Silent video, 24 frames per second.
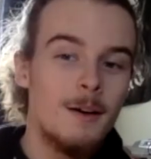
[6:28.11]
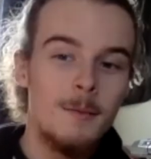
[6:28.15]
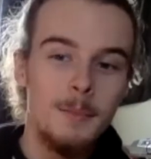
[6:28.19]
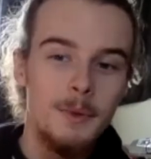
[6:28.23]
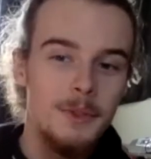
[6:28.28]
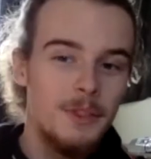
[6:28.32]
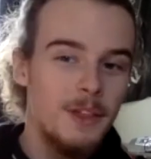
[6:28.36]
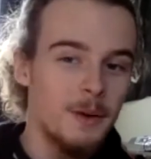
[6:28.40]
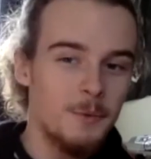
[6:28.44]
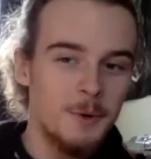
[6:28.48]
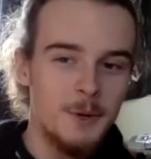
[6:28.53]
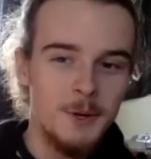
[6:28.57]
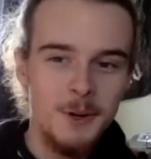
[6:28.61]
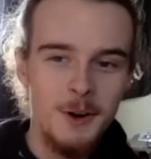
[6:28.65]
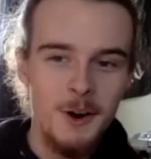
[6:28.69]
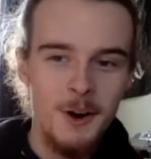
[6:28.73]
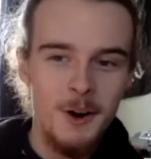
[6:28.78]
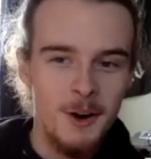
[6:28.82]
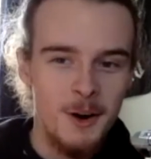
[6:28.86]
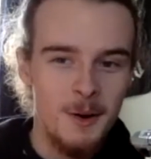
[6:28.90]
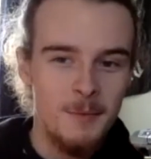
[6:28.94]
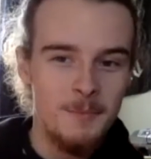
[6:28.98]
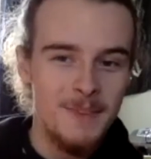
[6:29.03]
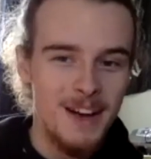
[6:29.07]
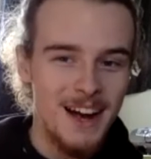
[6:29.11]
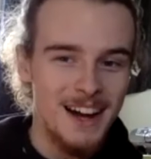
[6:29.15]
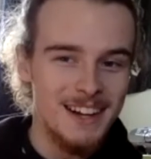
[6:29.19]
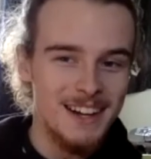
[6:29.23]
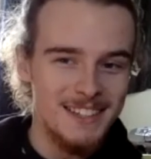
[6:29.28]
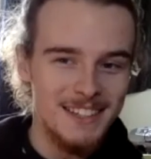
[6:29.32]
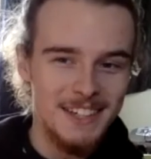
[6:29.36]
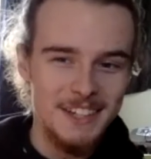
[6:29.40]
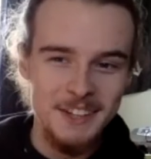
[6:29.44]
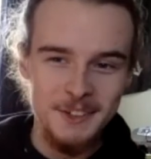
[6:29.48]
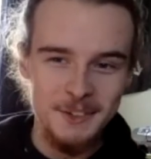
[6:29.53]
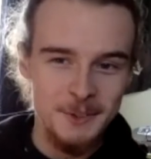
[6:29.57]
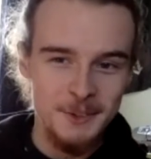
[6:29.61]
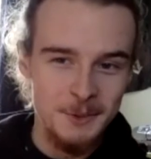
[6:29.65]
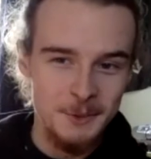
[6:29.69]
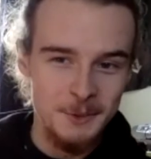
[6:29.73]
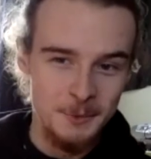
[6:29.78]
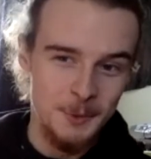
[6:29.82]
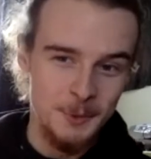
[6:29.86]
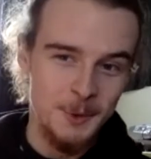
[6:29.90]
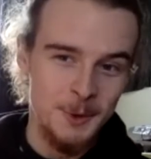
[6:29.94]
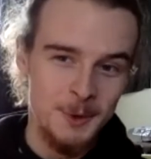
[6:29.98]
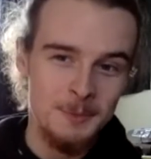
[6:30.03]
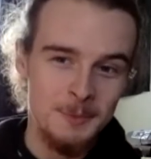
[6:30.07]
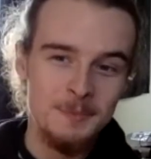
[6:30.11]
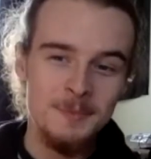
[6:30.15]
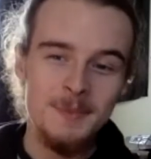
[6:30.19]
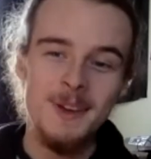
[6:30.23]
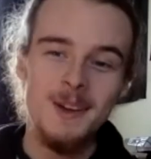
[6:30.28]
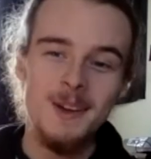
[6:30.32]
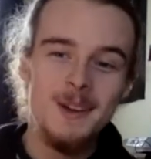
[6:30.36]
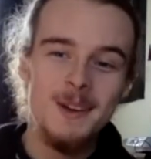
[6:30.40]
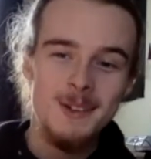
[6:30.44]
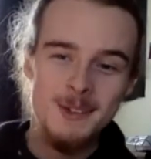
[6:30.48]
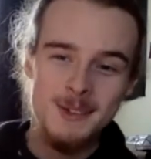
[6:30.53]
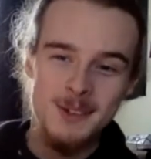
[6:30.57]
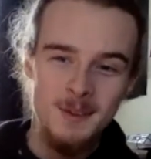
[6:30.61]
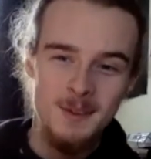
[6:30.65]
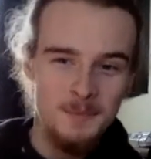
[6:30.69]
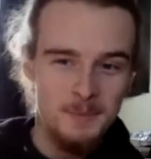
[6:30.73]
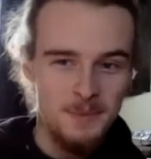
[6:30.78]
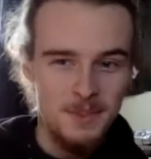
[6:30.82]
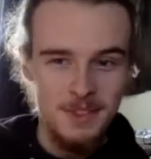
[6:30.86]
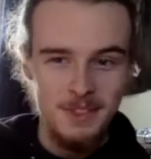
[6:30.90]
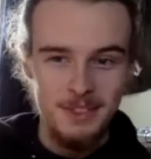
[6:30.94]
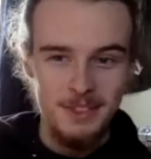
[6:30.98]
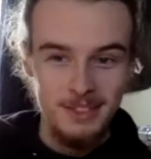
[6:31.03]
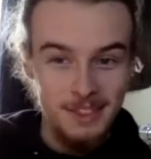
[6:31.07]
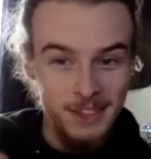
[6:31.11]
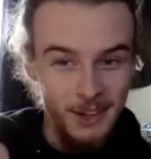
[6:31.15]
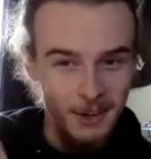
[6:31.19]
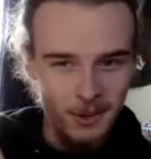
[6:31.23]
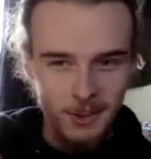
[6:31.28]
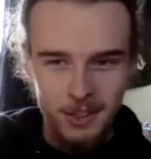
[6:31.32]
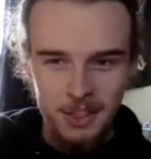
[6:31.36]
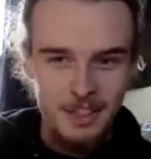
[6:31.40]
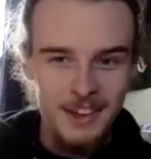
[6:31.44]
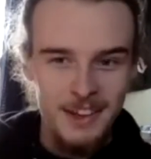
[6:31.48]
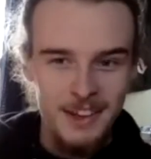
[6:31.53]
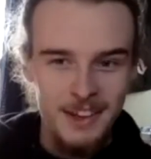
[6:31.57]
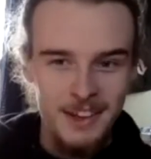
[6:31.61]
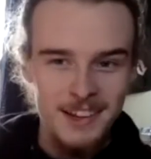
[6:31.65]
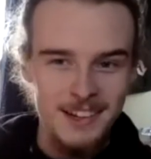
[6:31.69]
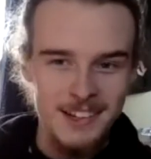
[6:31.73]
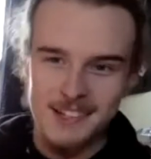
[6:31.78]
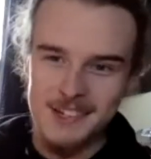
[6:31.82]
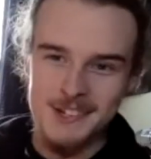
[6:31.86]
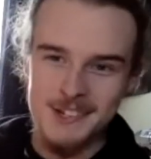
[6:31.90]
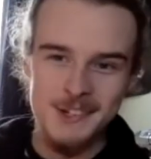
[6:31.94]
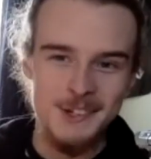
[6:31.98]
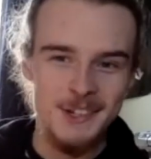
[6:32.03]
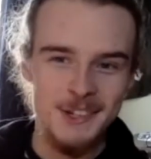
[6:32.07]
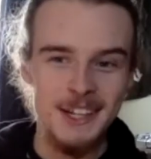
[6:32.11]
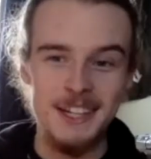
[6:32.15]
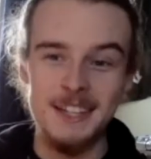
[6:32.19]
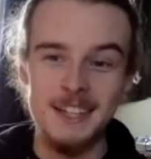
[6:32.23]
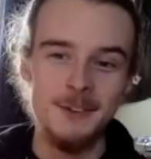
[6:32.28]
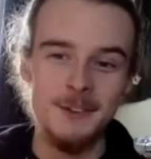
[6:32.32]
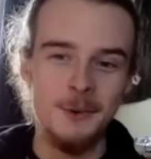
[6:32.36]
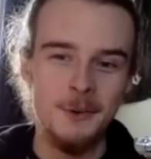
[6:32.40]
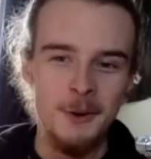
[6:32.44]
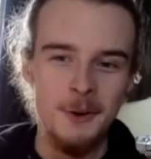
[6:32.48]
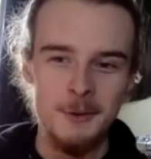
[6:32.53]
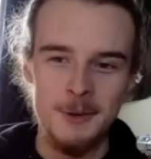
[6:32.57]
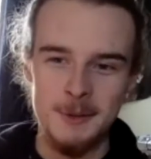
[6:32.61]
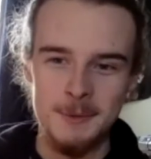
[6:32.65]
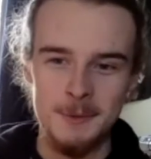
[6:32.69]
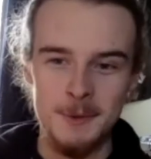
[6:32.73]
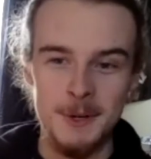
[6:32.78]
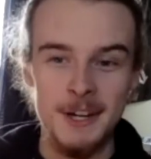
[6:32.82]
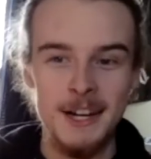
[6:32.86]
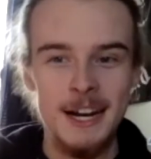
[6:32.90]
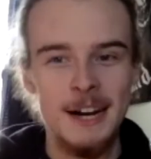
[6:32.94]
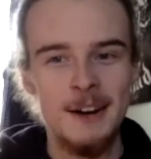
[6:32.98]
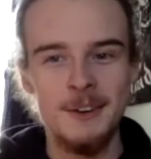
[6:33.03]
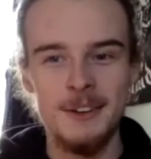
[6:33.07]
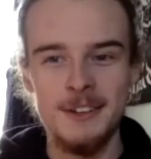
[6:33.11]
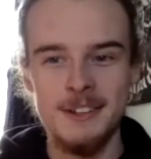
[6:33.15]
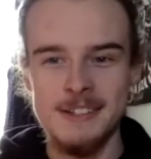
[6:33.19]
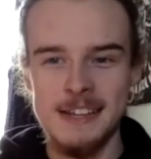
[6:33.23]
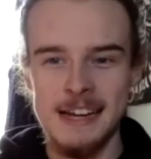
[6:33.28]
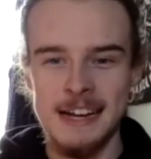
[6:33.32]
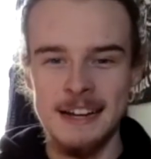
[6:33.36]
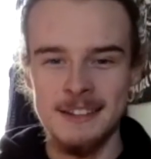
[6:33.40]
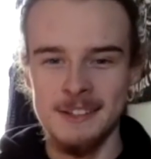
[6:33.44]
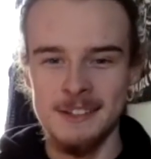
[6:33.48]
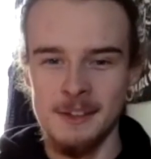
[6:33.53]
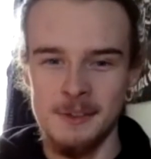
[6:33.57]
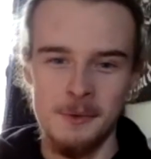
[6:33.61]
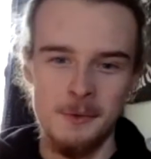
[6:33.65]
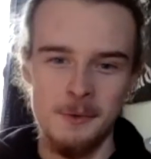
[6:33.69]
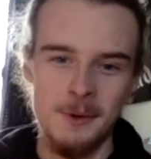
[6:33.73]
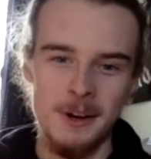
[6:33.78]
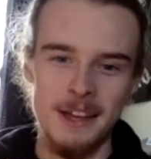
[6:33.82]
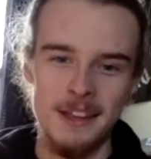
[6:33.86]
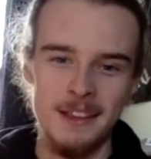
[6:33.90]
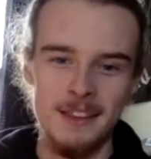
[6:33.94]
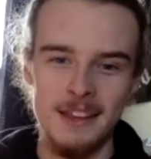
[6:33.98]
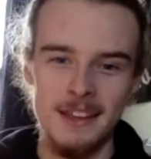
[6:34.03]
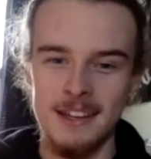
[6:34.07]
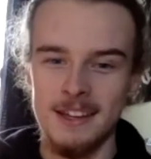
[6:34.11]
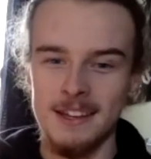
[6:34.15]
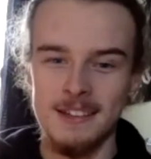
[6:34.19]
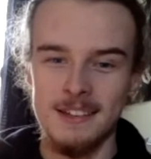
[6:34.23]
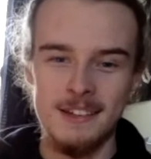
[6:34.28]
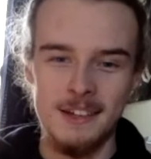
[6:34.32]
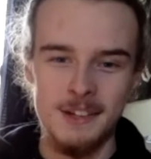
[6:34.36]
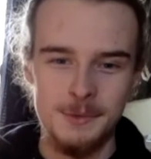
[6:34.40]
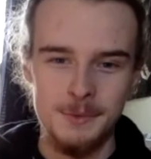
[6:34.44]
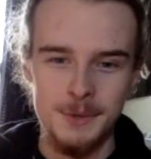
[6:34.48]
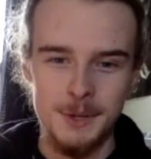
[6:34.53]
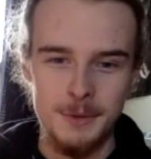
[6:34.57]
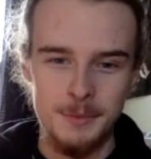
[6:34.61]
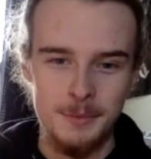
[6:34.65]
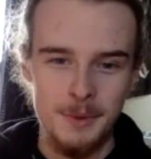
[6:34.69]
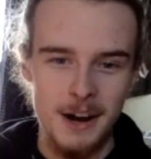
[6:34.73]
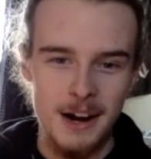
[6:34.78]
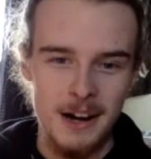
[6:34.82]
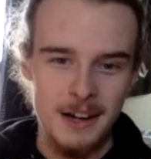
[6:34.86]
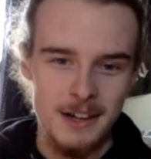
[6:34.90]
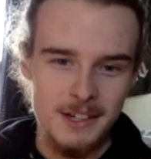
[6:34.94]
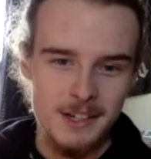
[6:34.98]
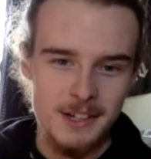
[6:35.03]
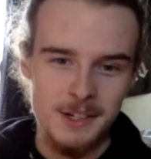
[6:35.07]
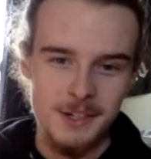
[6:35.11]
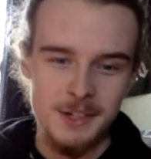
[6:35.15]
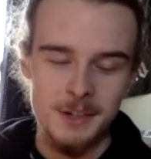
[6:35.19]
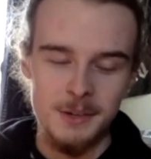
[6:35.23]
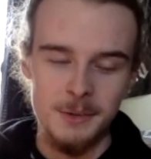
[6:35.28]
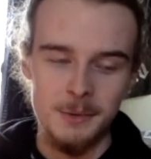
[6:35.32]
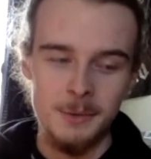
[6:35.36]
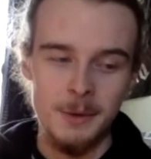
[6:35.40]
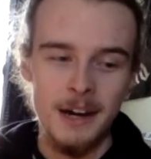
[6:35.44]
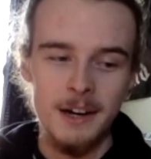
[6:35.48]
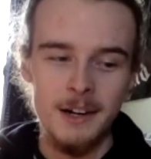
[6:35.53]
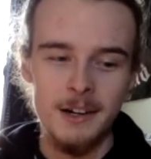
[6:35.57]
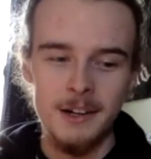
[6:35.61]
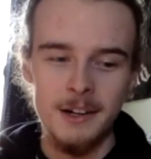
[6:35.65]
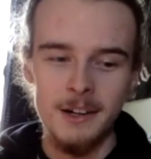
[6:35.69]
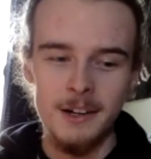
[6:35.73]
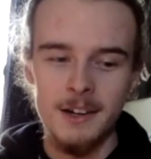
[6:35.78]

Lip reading: But then when you all come back together in the room, some little things just like don't always work out exactly the way like it does when you're practicing to the record.